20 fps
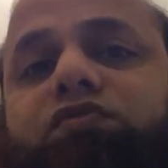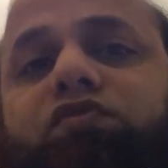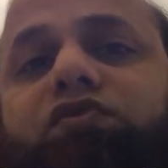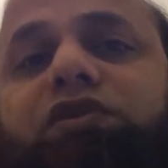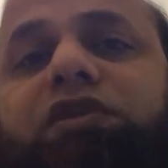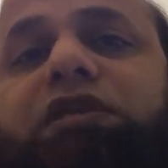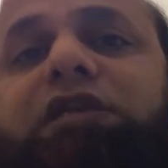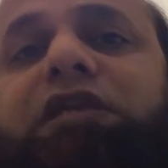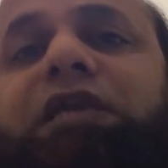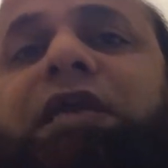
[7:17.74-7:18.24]

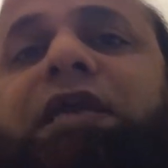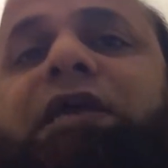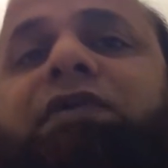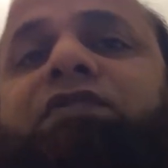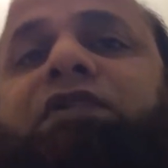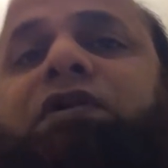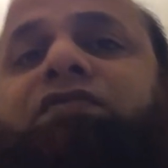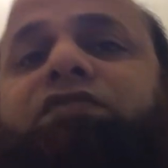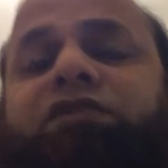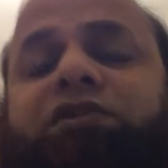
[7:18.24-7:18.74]
we have
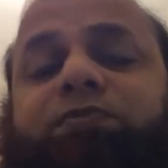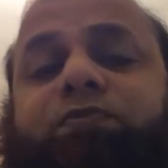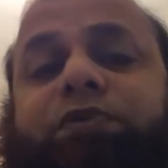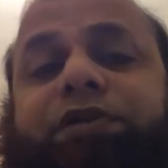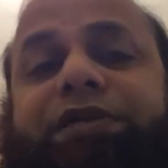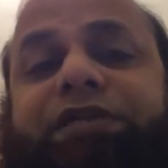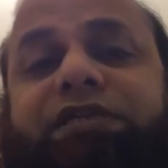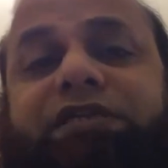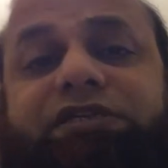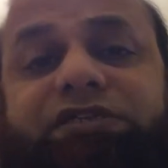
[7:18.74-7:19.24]
our
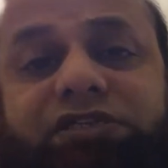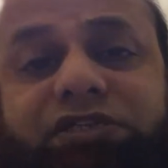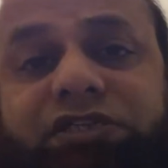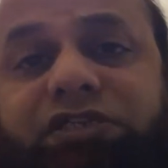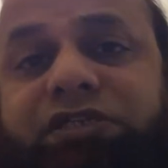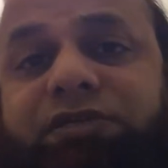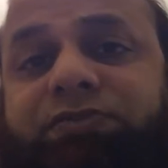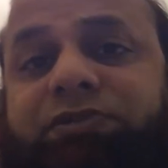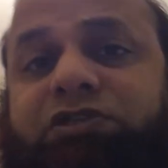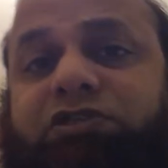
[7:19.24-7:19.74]
operating
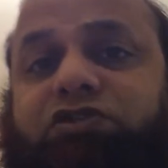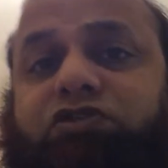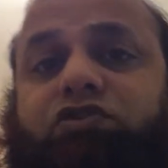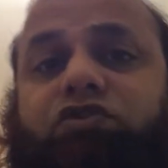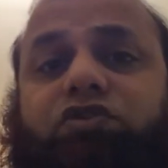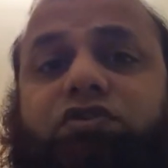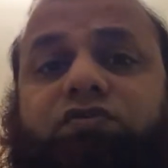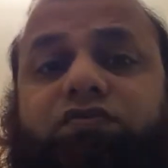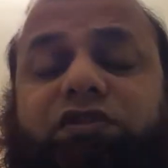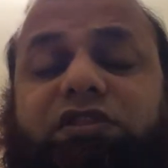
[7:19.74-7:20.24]
system
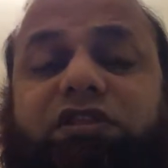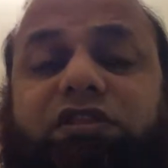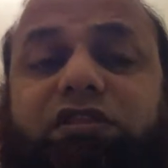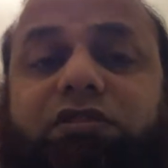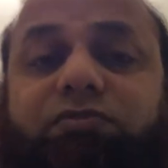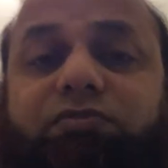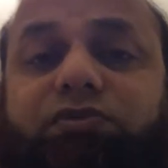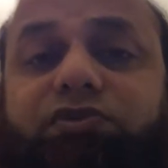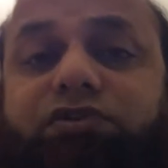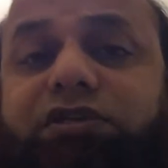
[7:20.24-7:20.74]
installed within the
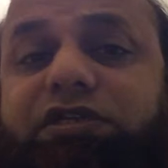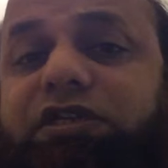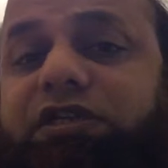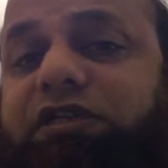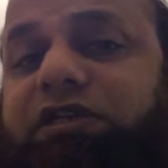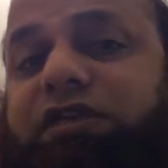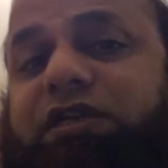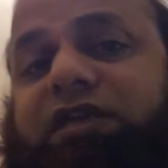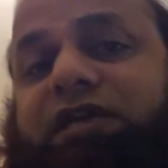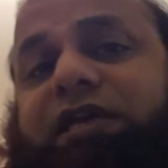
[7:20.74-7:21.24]
body,
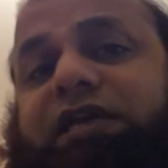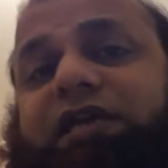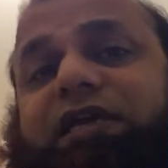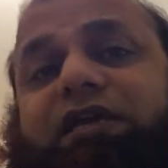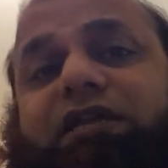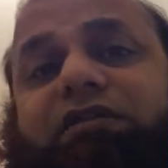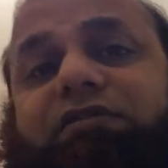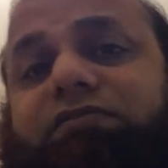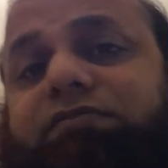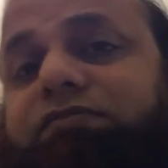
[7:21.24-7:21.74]

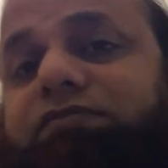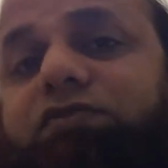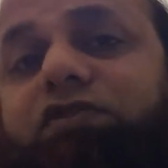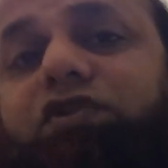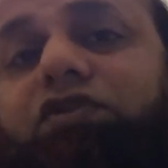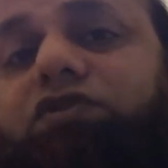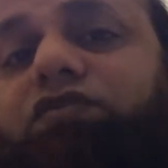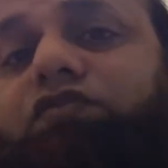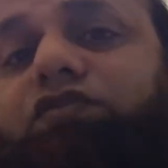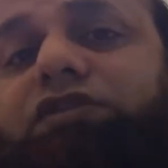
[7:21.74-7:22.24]
and
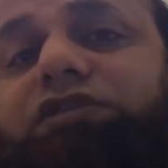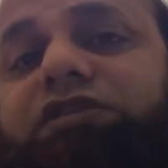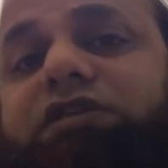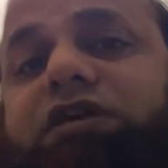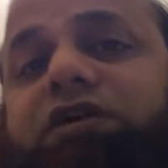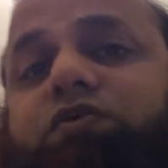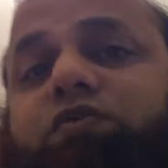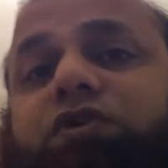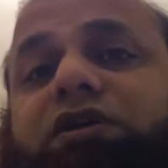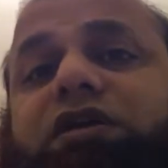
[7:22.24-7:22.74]
we
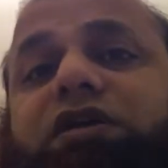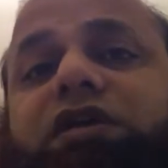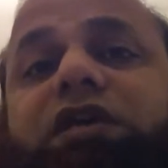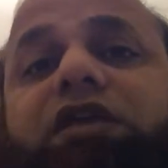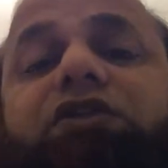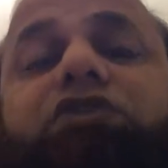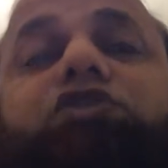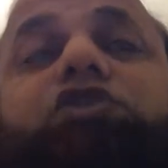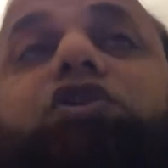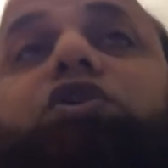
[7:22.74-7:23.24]
start working.
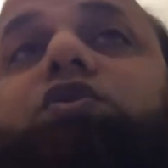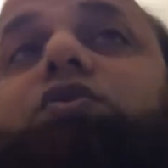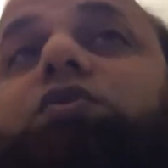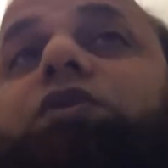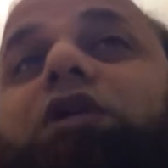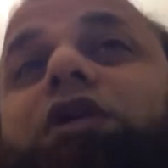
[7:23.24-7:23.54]
So